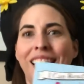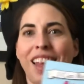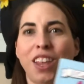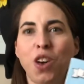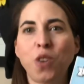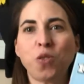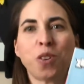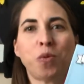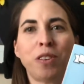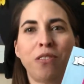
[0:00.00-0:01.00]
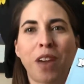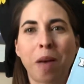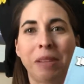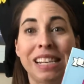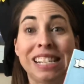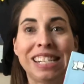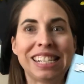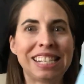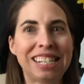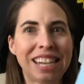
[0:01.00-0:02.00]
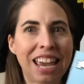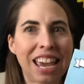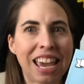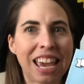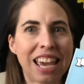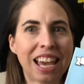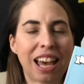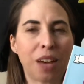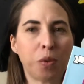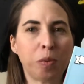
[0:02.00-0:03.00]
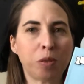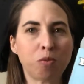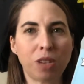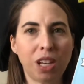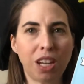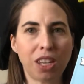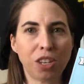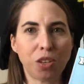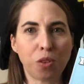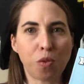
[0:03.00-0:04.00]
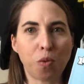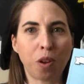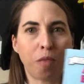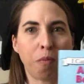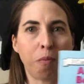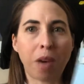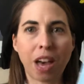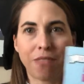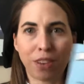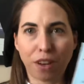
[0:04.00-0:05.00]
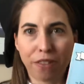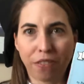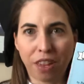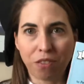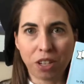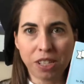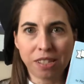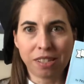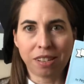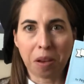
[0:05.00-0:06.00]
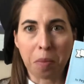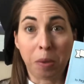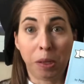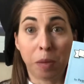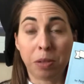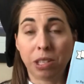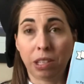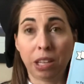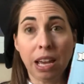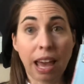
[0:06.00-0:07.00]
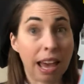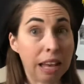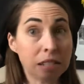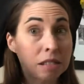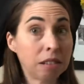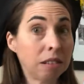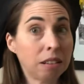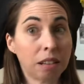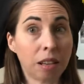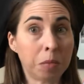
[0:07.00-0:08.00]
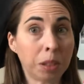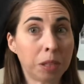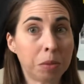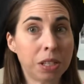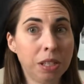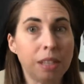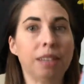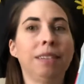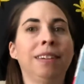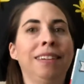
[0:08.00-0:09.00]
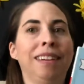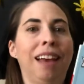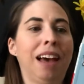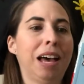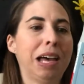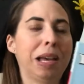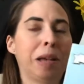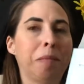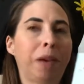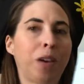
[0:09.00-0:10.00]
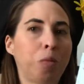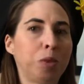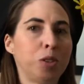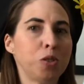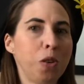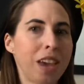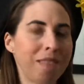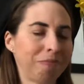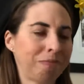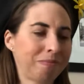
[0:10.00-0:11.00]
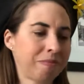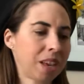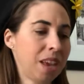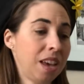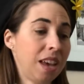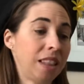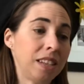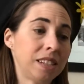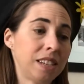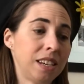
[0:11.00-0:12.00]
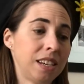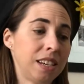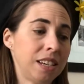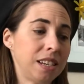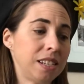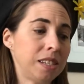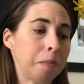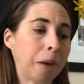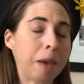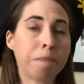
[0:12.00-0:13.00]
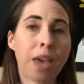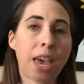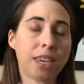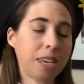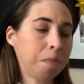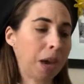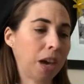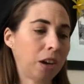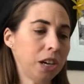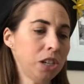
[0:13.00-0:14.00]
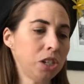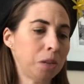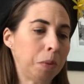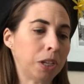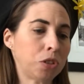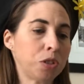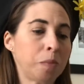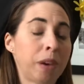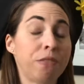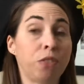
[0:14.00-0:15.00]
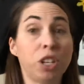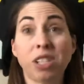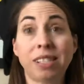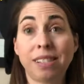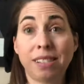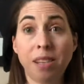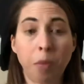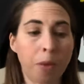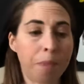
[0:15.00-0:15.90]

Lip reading: Hello, Northwood families. Today I will be reading you one of my very favorites, Amelia Bedelia, as Amelia Bedelia. I hope you enjoy it. And this is by Peggy Parrish, pictures by Fritz Siebel.